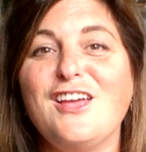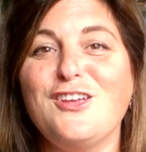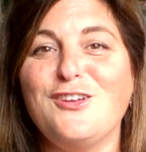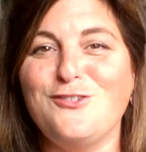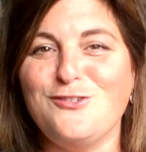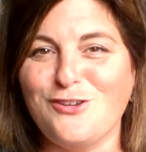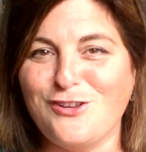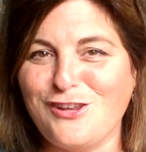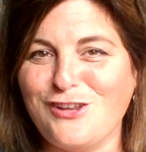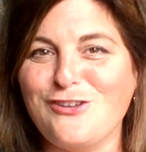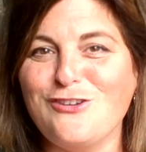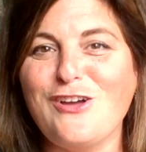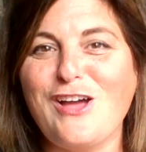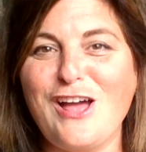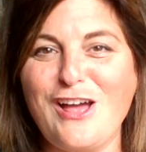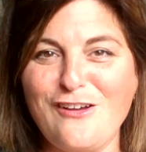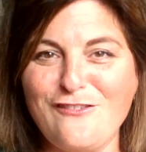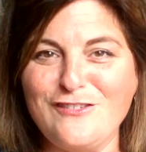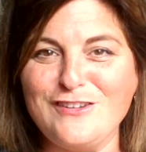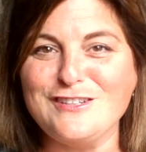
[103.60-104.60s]
you know that you
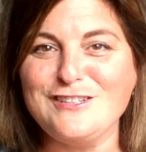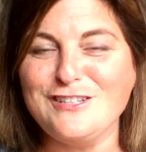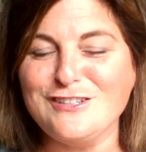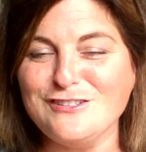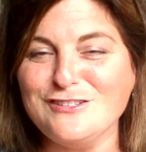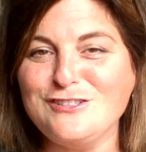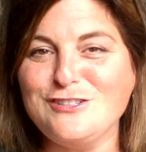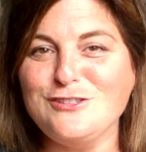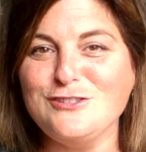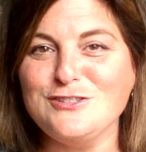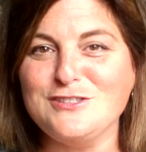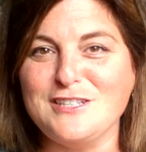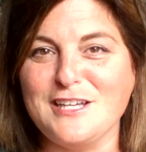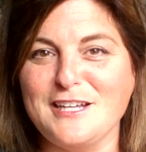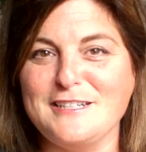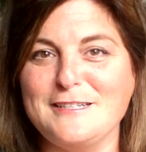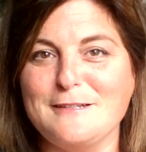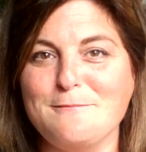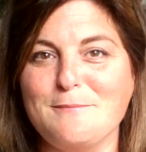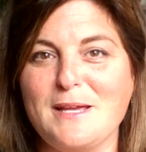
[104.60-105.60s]
have until Tuesday
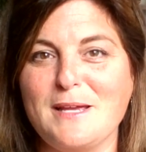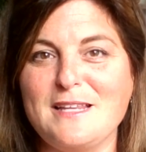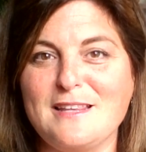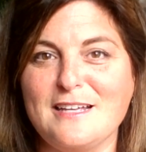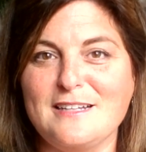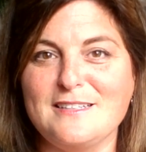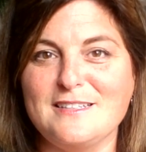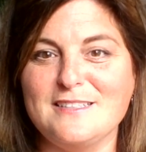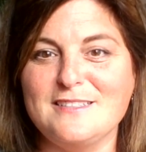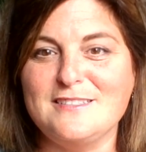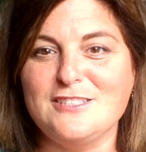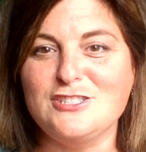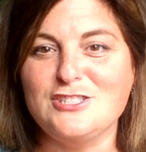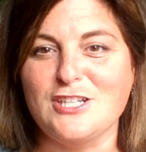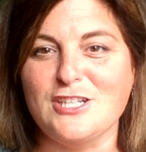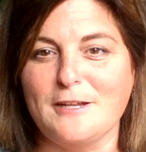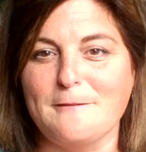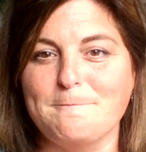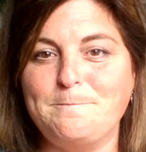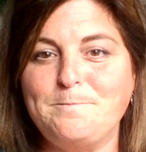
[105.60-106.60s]
to make that
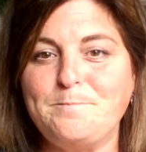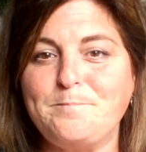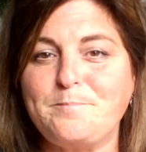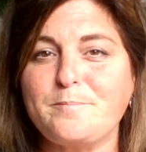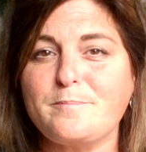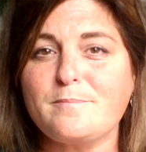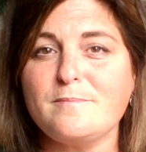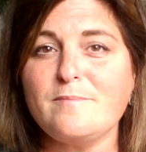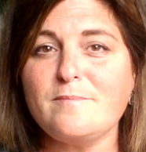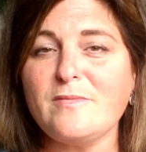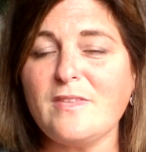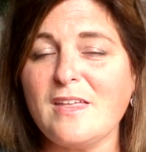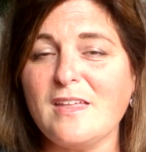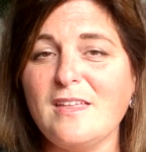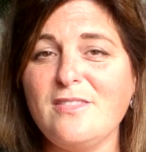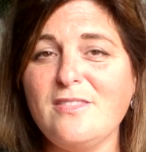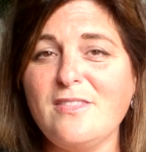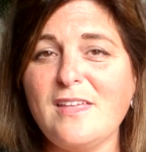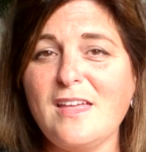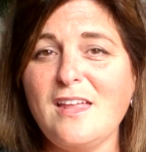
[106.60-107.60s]
decision.
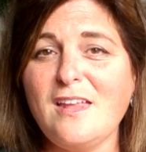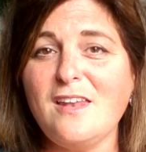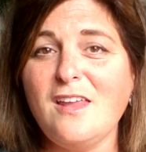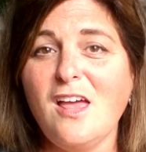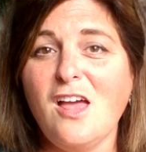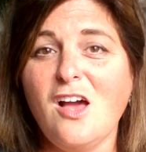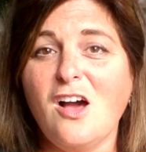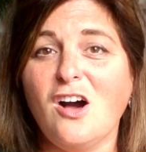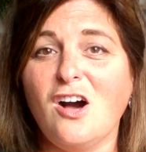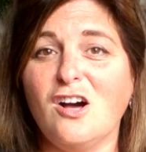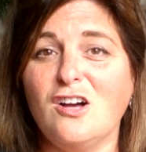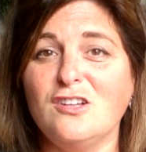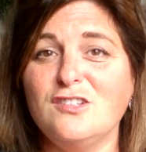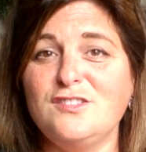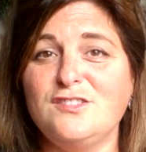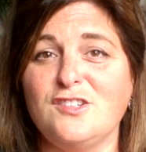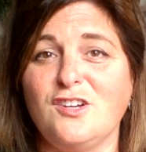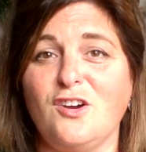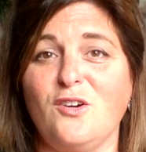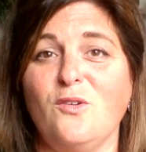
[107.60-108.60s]
And then
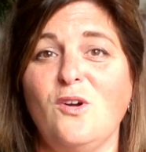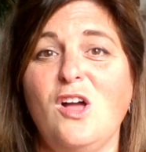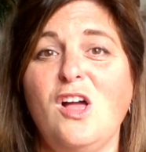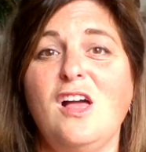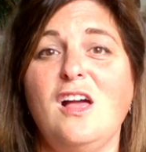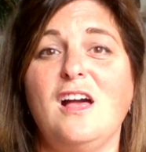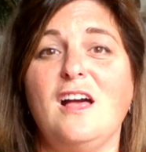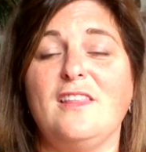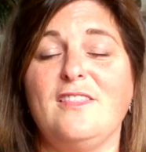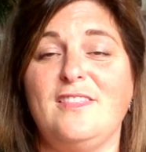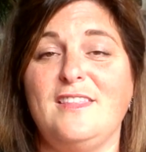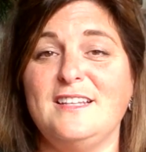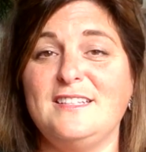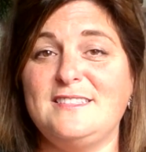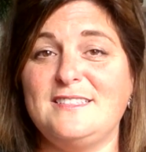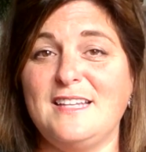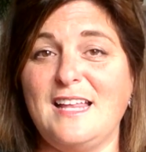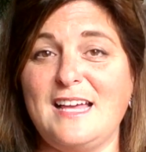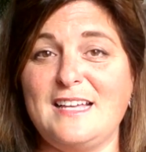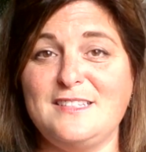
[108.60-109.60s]
also, this
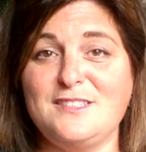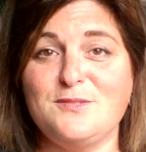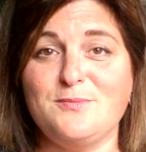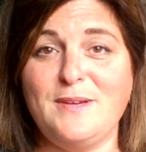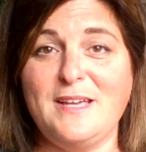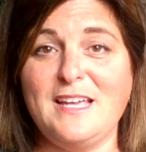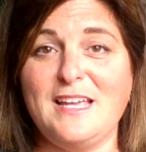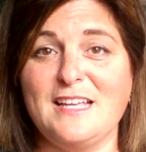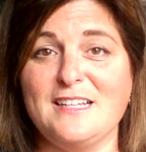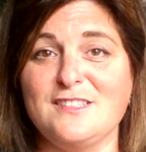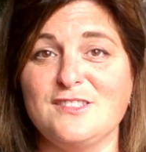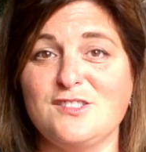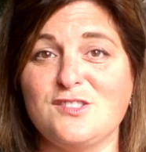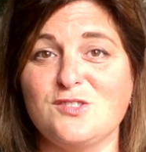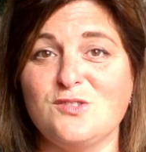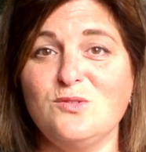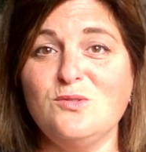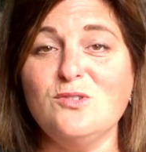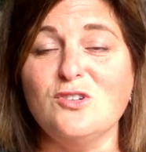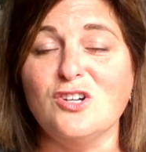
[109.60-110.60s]
last week in
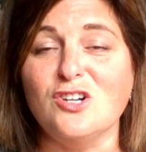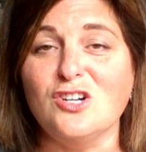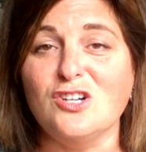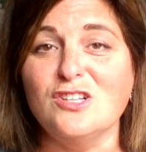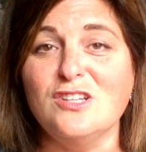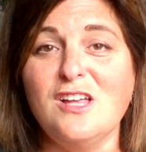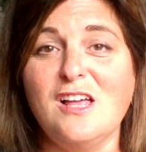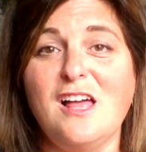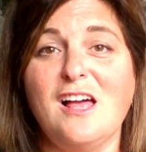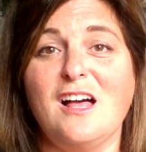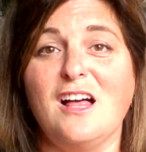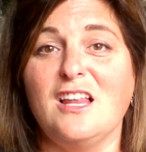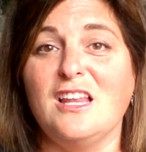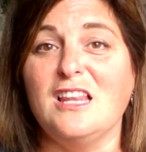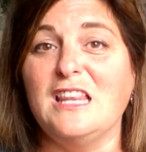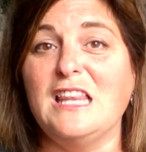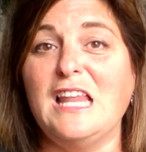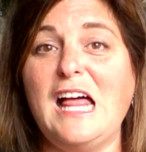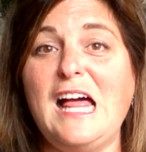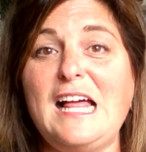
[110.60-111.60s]
school,
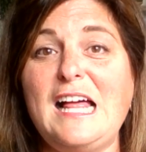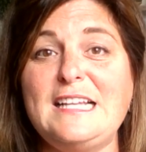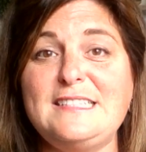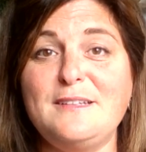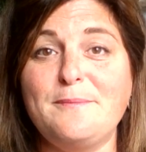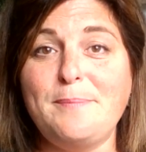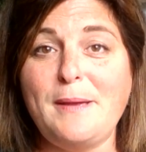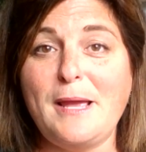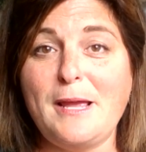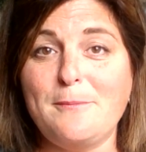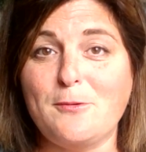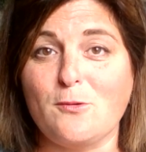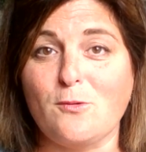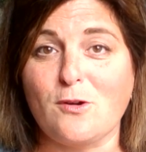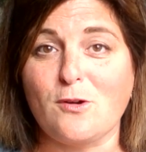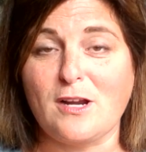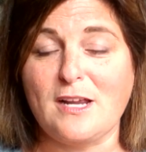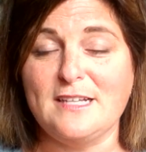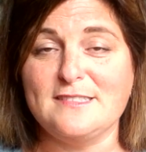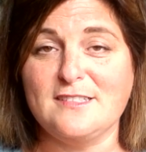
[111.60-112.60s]
lots of
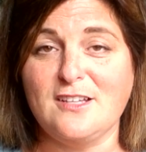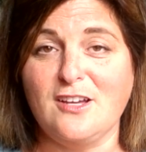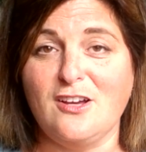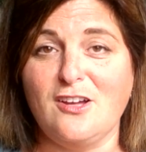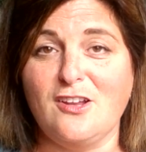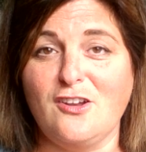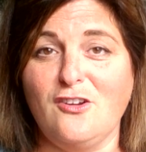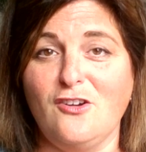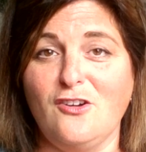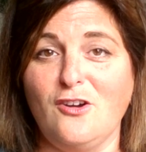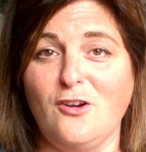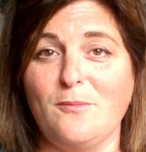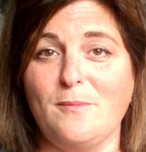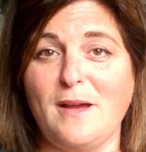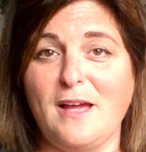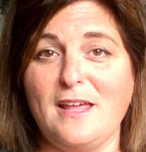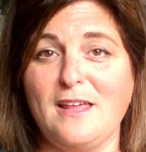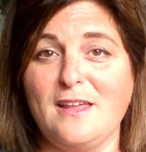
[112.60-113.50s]
paperwork has gone home.